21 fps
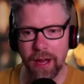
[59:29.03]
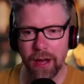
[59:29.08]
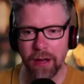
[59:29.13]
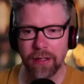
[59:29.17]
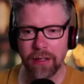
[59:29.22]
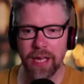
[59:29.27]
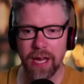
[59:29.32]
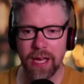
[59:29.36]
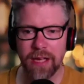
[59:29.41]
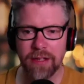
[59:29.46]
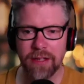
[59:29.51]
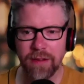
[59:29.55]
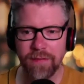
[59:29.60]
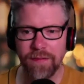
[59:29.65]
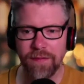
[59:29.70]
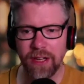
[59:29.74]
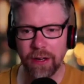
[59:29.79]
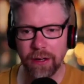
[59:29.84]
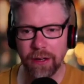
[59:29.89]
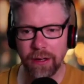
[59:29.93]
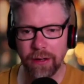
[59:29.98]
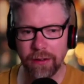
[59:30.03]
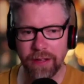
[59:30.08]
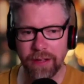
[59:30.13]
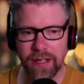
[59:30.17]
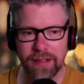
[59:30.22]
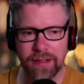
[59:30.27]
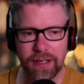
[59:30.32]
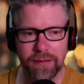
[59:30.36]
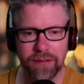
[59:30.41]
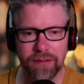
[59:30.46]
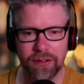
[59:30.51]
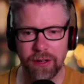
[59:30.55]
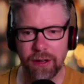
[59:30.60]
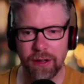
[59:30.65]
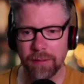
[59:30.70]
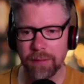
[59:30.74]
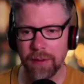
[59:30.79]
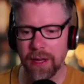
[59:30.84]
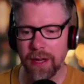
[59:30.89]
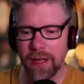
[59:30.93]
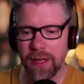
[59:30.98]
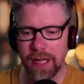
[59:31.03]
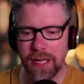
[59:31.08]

okay, so if you got it on this f-stop,